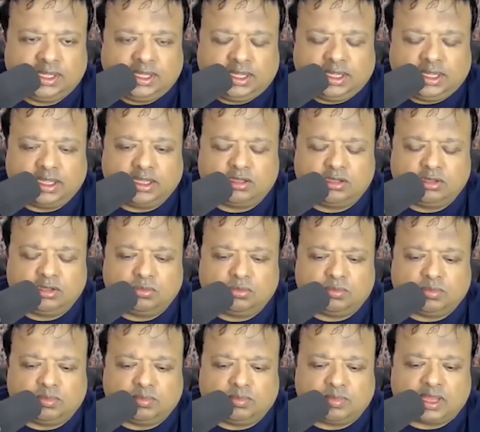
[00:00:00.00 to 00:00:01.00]
Huw,
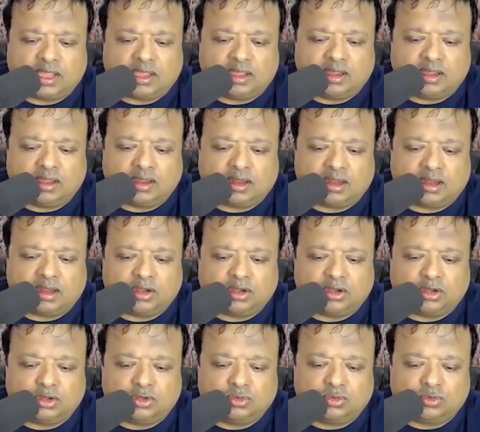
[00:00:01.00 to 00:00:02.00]

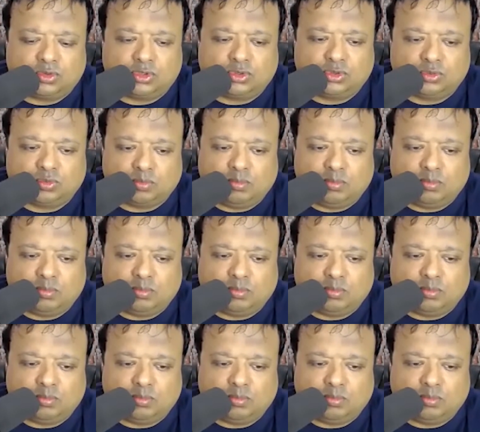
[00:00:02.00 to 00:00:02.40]
you